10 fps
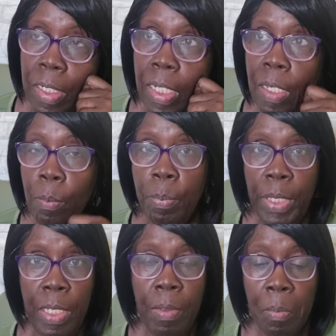the
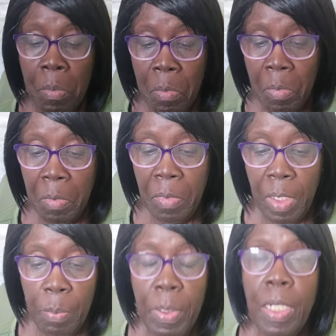MP.
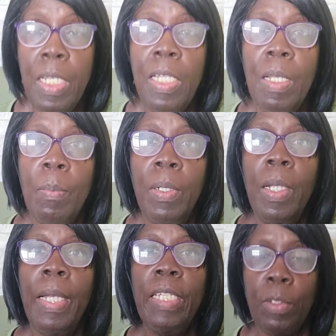MP not in a, but
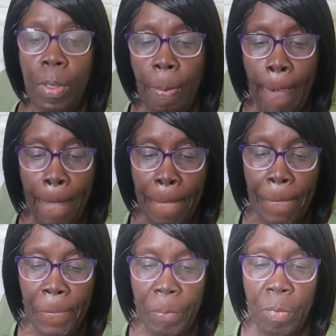yeah, guess what?
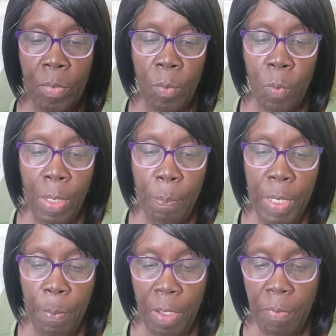What
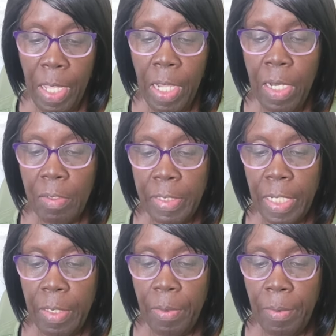people have to
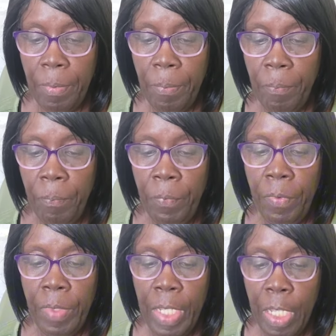understand, you know?
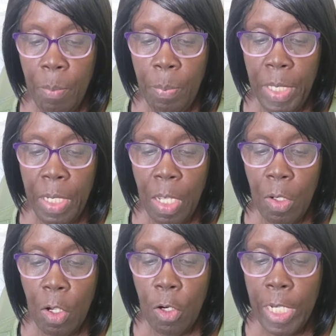The MP
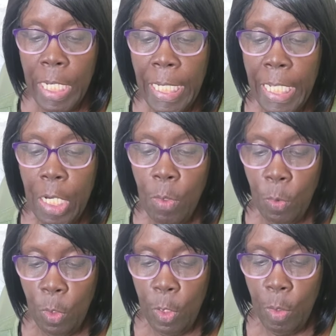now go really in a
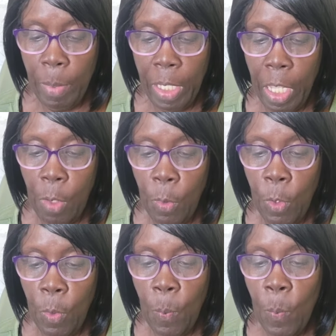honor, you know, because
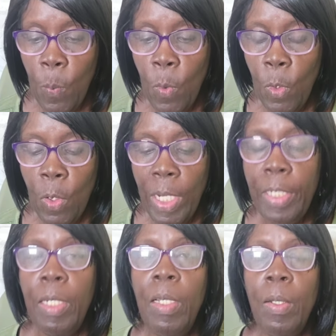honor
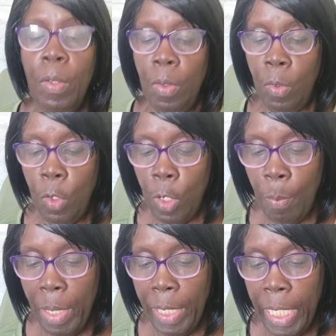not
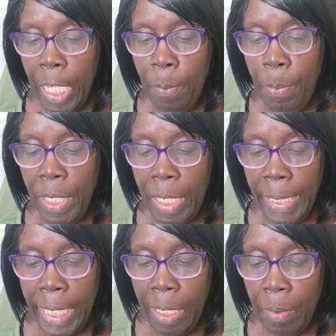make the MP
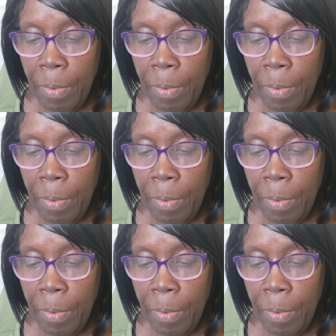not get